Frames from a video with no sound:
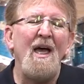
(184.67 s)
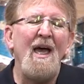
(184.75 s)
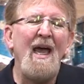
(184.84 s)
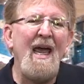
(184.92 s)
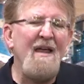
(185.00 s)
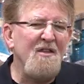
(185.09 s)

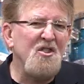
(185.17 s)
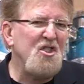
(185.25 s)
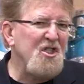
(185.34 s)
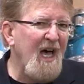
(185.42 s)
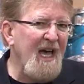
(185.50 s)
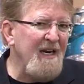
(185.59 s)
in the
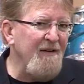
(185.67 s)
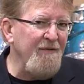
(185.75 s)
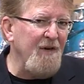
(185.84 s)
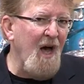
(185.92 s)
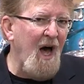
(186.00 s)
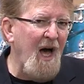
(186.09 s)
sight of
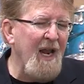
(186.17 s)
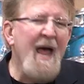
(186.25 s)
God.